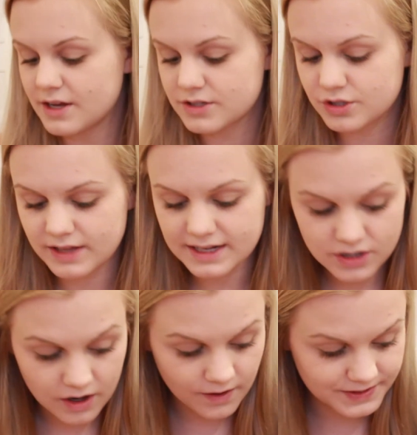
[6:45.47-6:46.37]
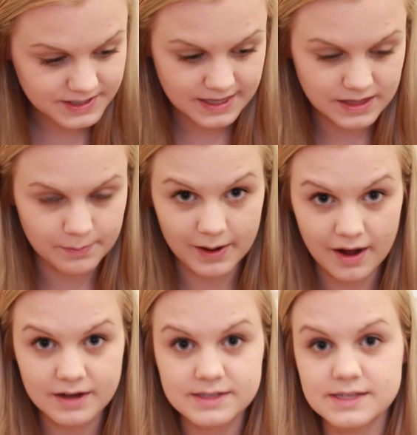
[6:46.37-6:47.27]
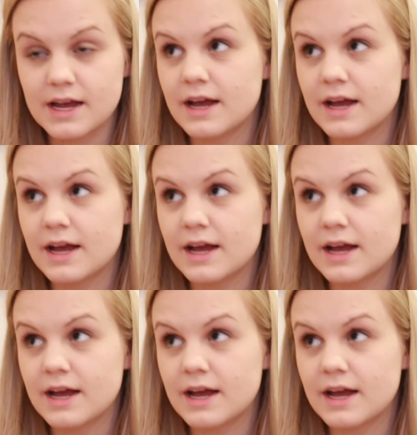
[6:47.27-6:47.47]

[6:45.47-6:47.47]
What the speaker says: So that's all that's in the box.